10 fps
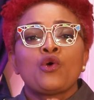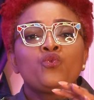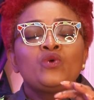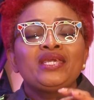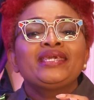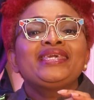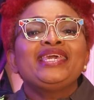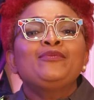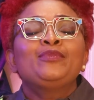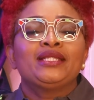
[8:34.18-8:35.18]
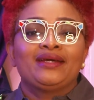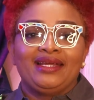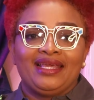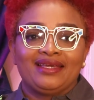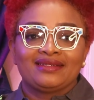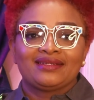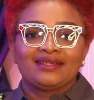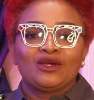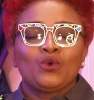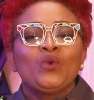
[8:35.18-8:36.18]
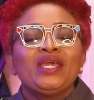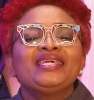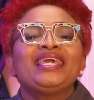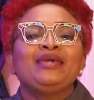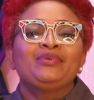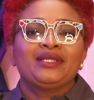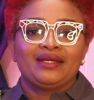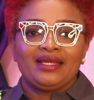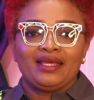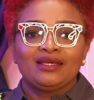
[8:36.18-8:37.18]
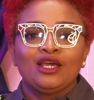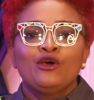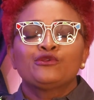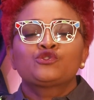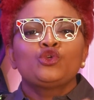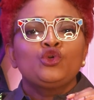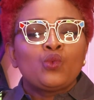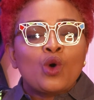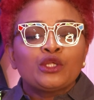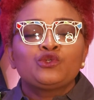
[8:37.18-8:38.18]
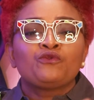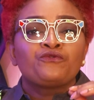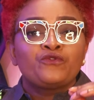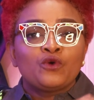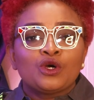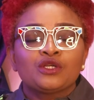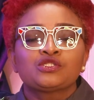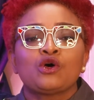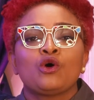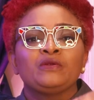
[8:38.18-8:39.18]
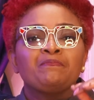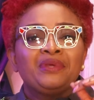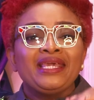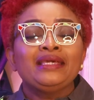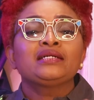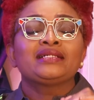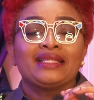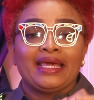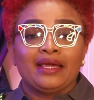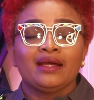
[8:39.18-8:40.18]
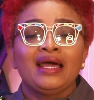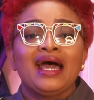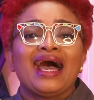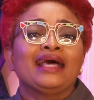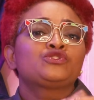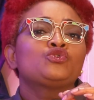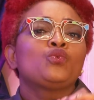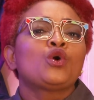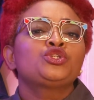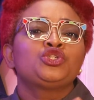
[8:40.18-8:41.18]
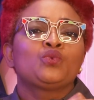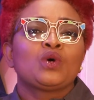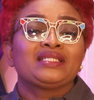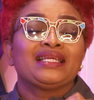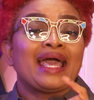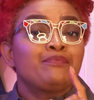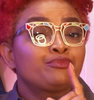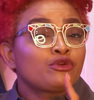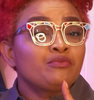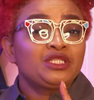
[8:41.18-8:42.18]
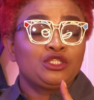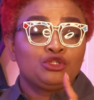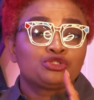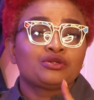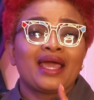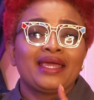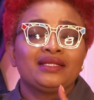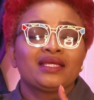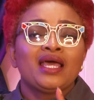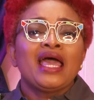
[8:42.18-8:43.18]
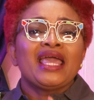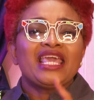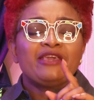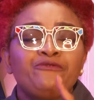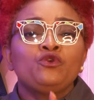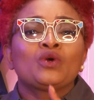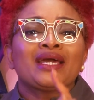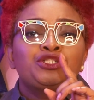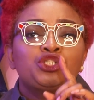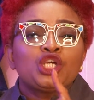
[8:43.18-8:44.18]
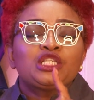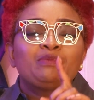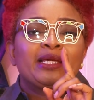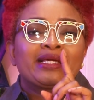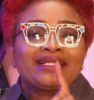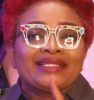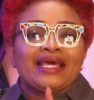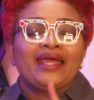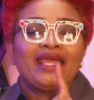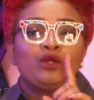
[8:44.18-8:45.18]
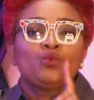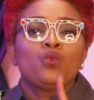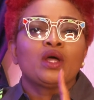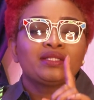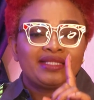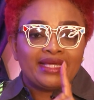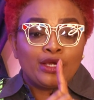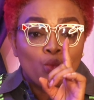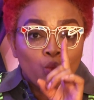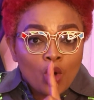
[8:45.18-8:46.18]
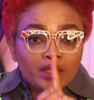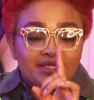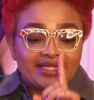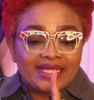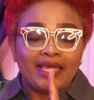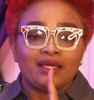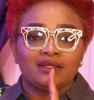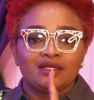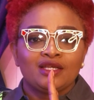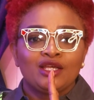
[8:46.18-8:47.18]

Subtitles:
We keep learning. We keep learning. So you want to focus on being clear as to what you want. I promise you, try it. If you can just be clear in one thing,